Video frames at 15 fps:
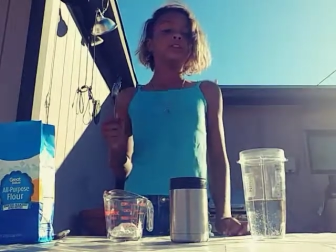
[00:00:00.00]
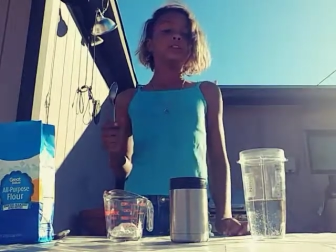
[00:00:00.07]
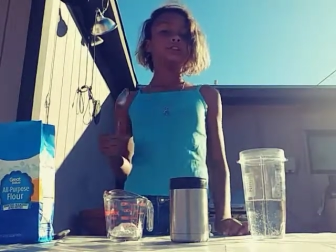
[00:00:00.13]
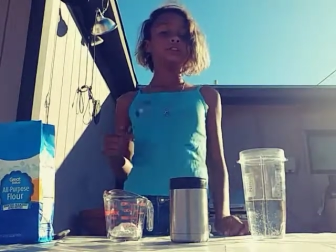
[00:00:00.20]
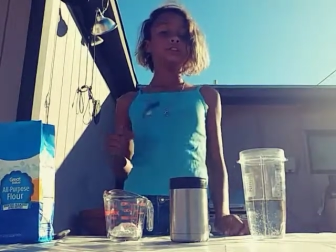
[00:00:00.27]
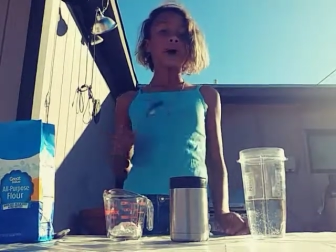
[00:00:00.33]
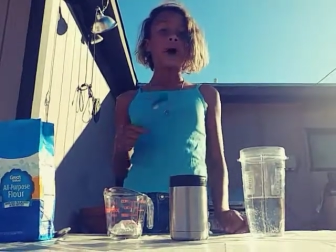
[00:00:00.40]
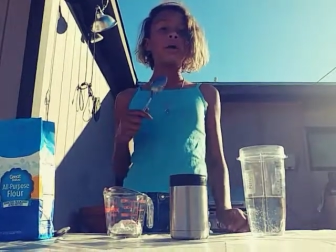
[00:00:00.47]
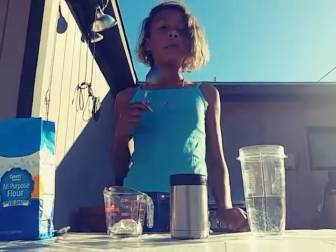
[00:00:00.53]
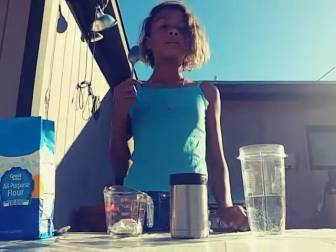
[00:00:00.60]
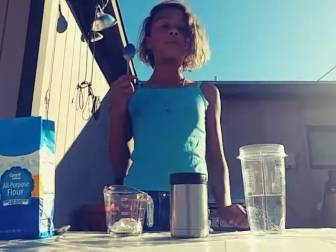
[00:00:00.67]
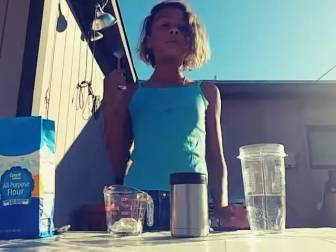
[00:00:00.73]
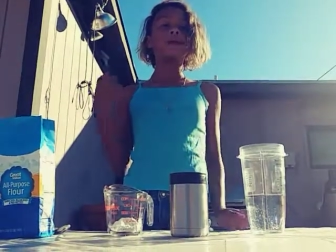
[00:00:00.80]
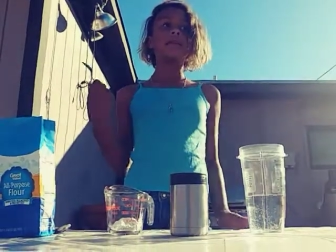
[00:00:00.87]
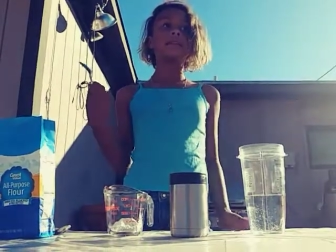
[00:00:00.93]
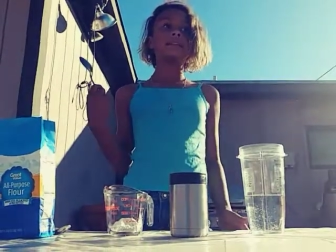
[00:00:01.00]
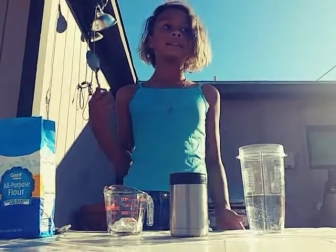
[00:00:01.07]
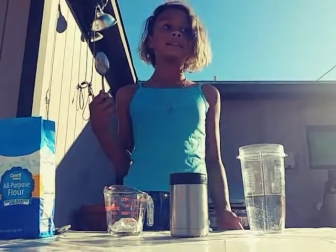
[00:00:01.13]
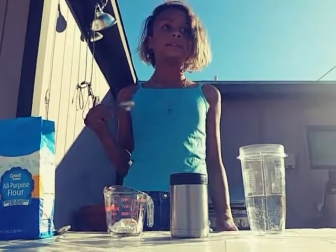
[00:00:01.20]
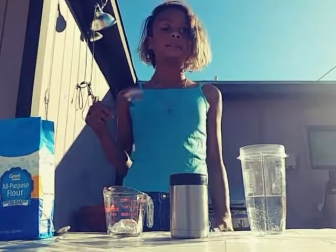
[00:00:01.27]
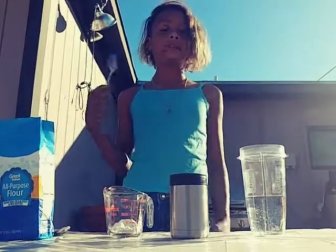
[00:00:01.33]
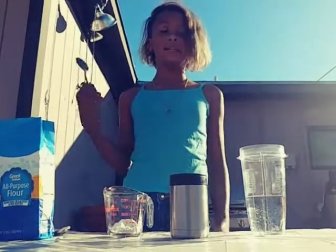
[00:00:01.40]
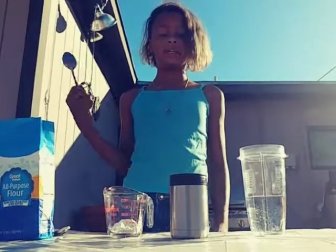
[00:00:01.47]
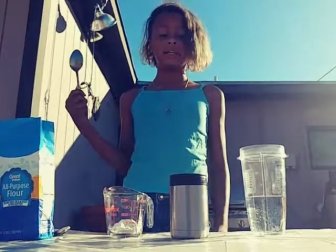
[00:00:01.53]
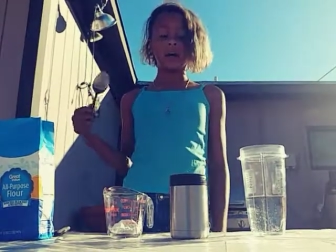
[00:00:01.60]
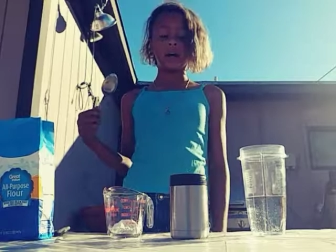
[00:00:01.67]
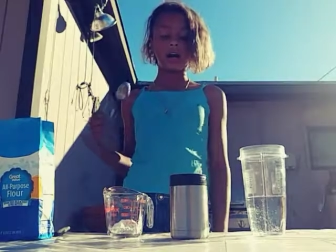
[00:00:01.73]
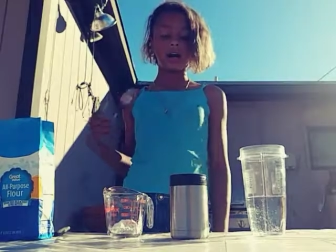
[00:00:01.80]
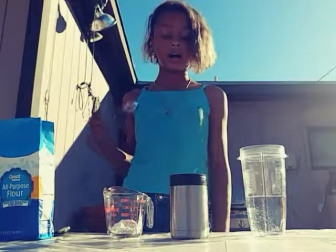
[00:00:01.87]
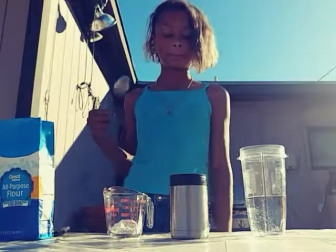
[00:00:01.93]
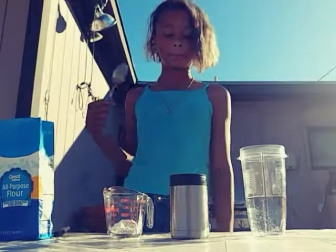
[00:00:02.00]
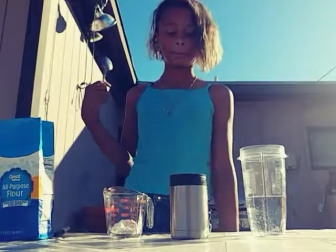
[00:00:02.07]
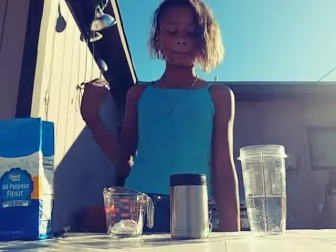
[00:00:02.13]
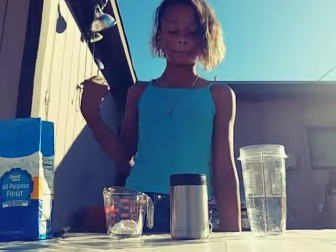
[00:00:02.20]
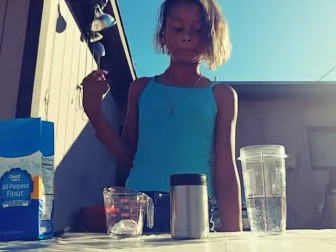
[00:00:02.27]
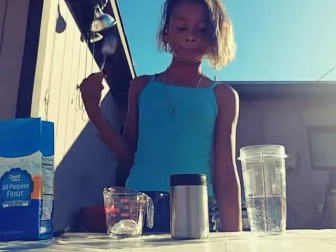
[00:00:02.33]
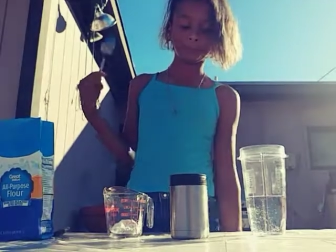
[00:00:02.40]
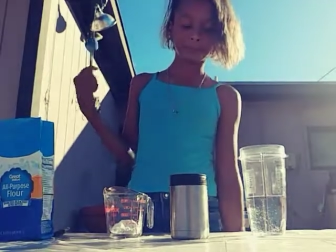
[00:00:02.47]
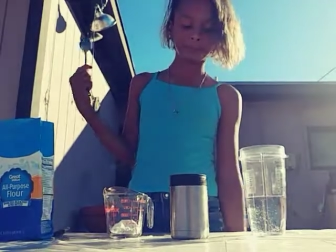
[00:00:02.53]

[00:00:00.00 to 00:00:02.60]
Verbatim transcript: do not want it to be, um...